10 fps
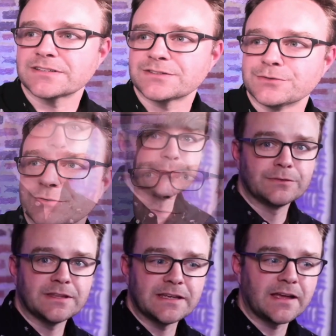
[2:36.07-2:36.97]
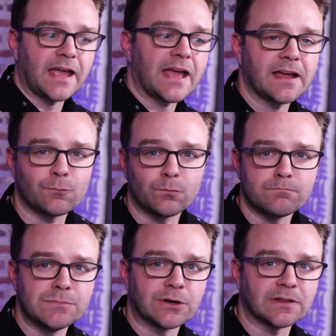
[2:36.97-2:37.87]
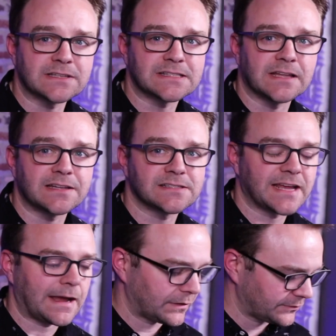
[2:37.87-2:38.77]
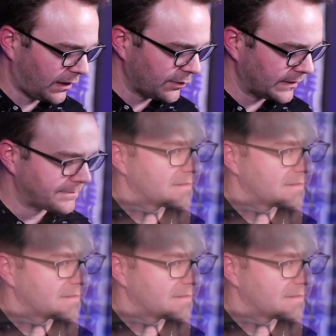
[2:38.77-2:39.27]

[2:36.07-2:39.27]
to the mirrorless lens cameras all the way up